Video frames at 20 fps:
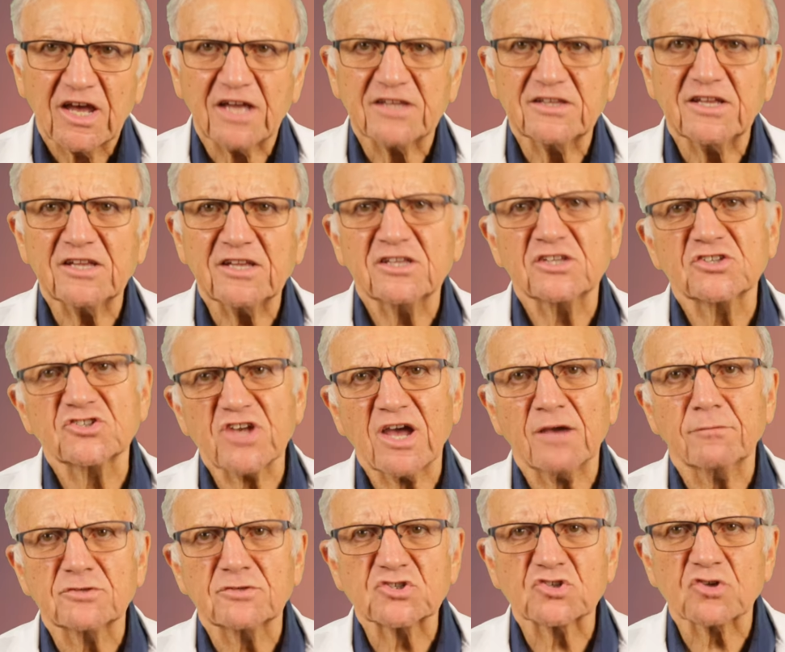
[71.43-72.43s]
And that
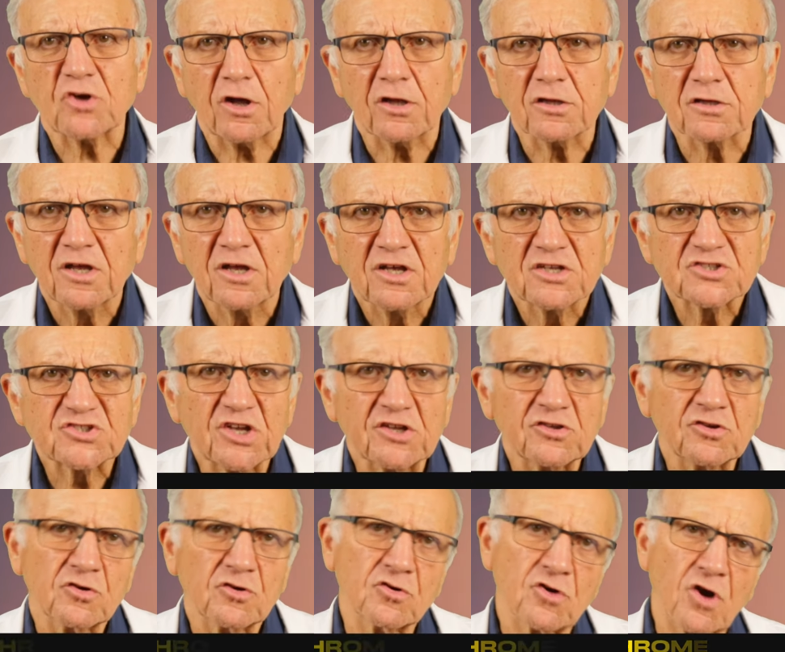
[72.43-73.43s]
enzyme is called
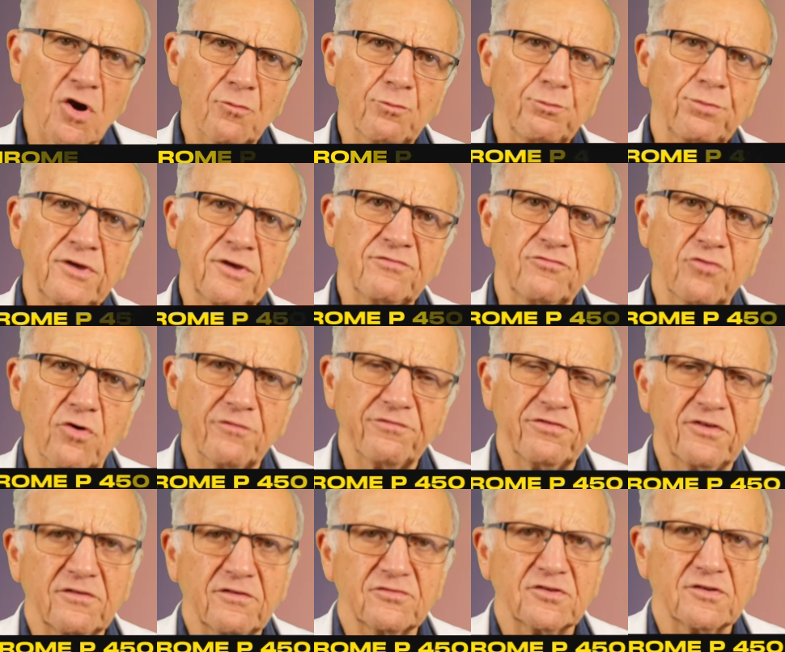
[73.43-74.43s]
cytochrome
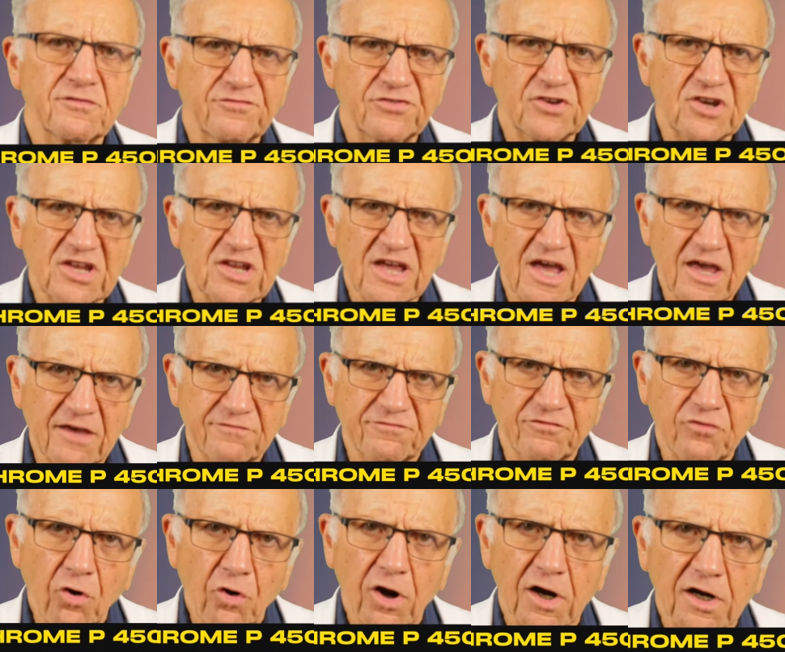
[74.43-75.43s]

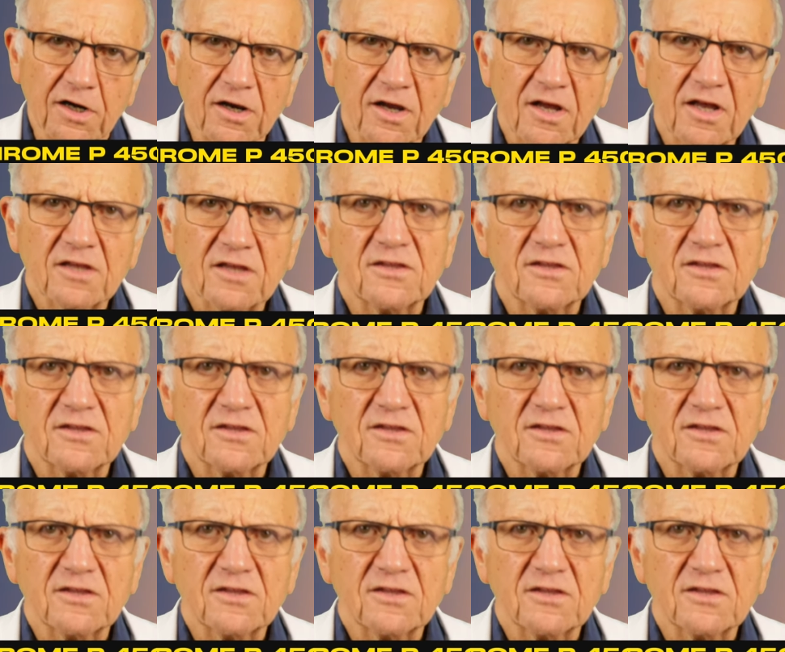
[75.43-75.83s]
P453A4.